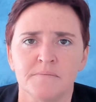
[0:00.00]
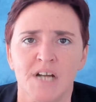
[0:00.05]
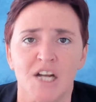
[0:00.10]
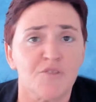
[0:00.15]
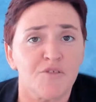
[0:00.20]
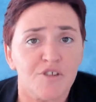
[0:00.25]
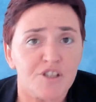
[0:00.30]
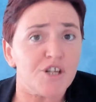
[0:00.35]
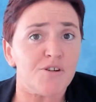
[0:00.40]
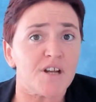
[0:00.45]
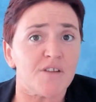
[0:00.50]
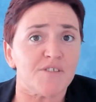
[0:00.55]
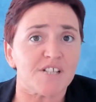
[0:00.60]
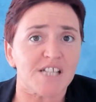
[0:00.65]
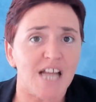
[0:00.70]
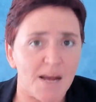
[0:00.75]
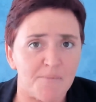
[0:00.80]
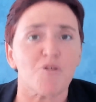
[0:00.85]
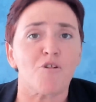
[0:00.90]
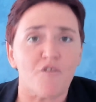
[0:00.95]
And if you do give a
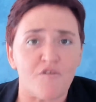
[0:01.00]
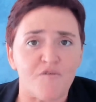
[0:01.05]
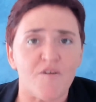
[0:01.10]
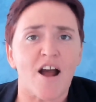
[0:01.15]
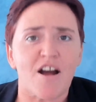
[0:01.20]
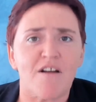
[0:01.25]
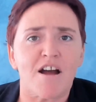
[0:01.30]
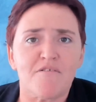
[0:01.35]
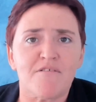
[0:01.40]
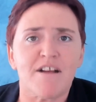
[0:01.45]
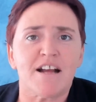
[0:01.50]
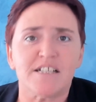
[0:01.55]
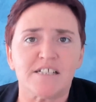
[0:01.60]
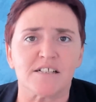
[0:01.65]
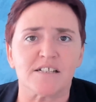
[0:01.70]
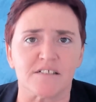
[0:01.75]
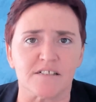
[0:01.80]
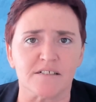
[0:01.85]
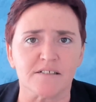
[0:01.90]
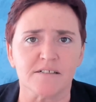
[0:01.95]
damn, you're a far-right
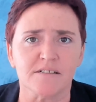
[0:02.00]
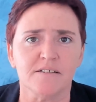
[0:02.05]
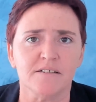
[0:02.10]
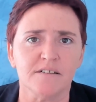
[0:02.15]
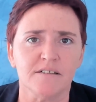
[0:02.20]
racist.